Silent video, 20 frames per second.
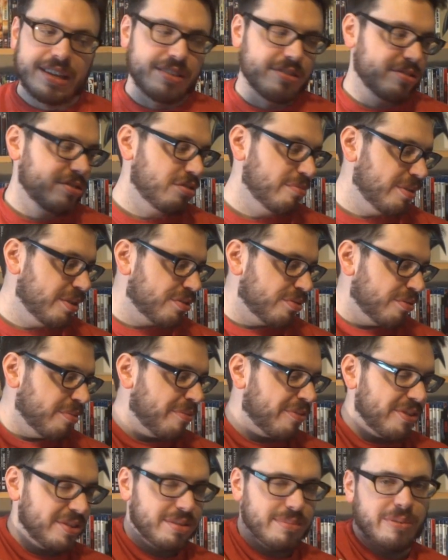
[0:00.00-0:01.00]
There's too much
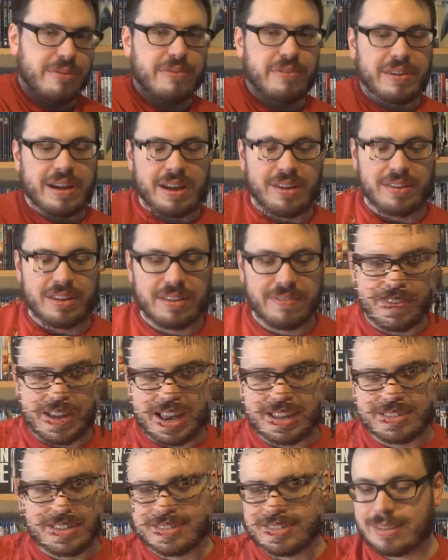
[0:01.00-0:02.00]
room for it to move around. If it
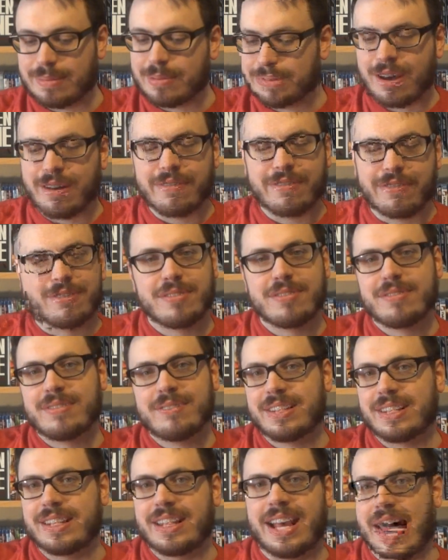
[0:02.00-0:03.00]
has a slipcover,
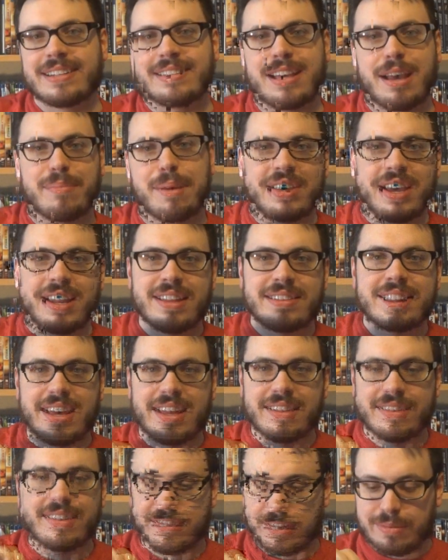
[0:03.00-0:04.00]
9 times out of
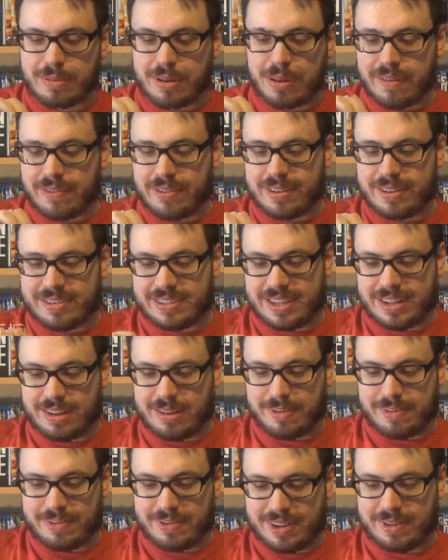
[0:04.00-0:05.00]
10 the slipcover
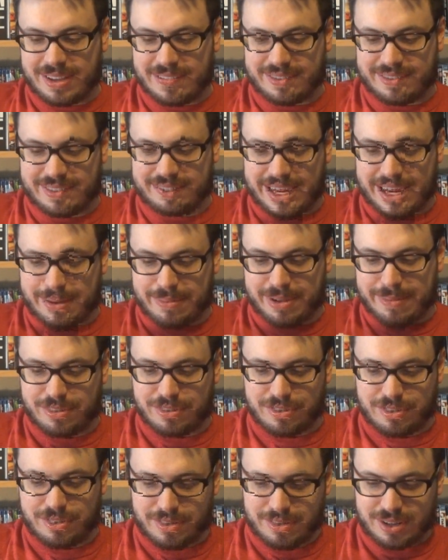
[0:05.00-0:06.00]
is
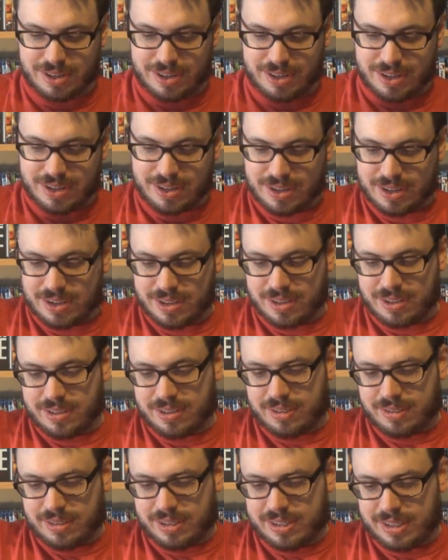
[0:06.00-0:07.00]
damaged.
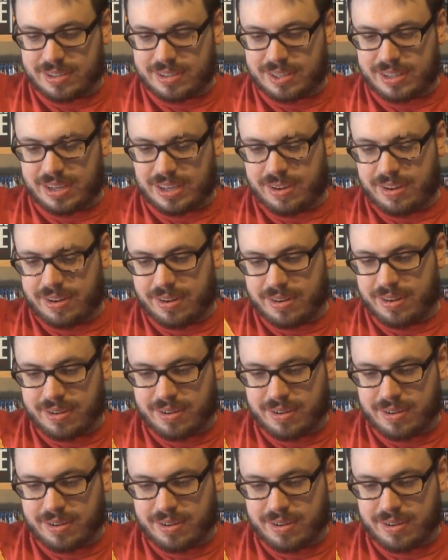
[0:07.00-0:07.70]
Let's see here.